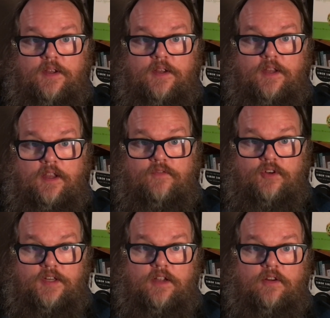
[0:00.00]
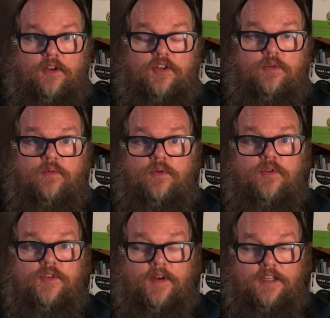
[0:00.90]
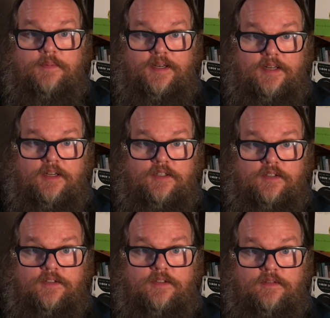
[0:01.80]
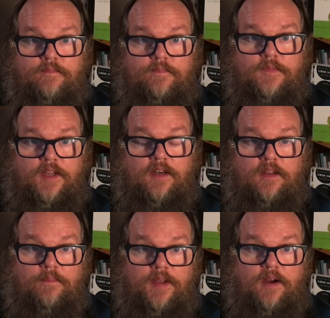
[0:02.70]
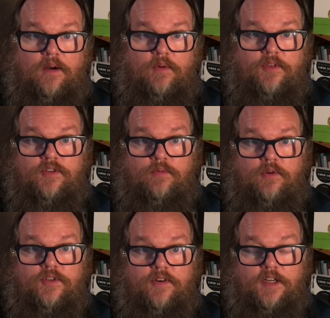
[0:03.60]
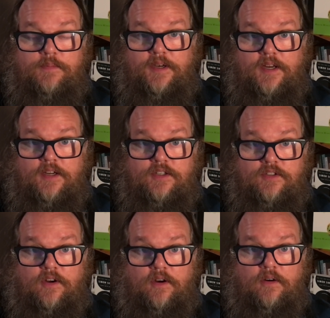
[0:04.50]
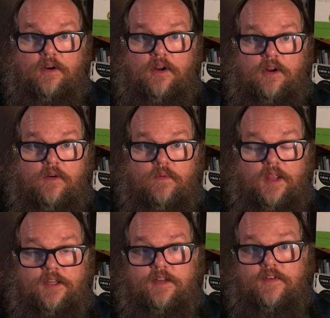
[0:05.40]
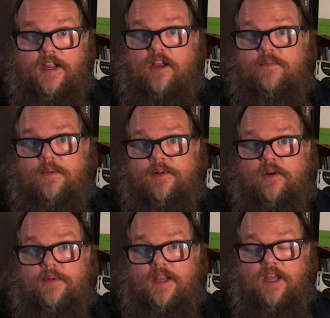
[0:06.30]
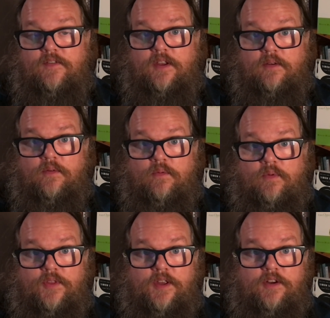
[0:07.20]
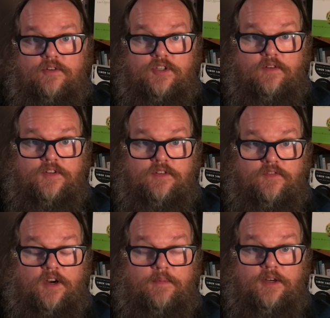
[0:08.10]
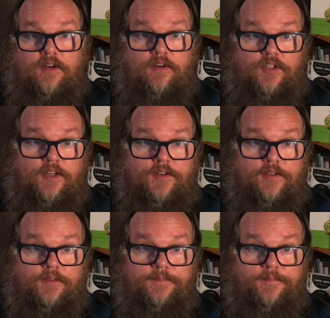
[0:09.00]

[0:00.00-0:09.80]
if you take a look at your rules or expectations and compare what those rules or expectations are relative to how people are behaving within your service environment or your shelter.